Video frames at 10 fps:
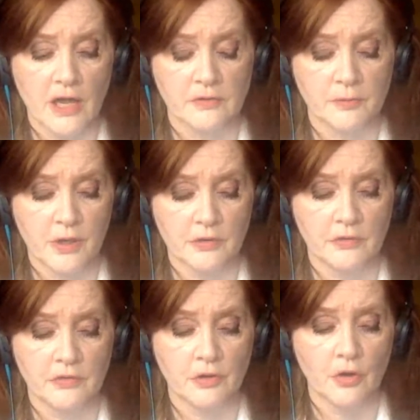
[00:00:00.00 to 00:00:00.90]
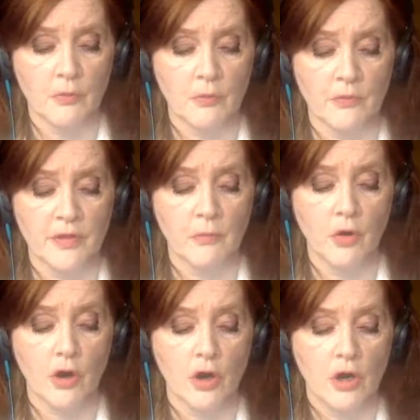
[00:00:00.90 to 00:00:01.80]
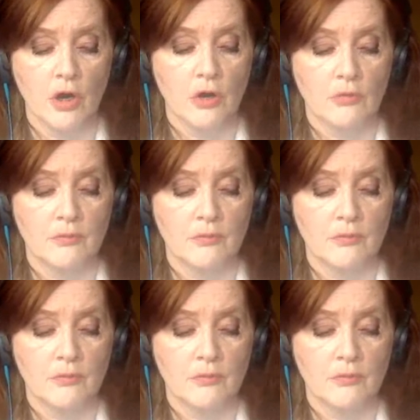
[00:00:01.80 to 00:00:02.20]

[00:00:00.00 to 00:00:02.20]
read, but, you know, the more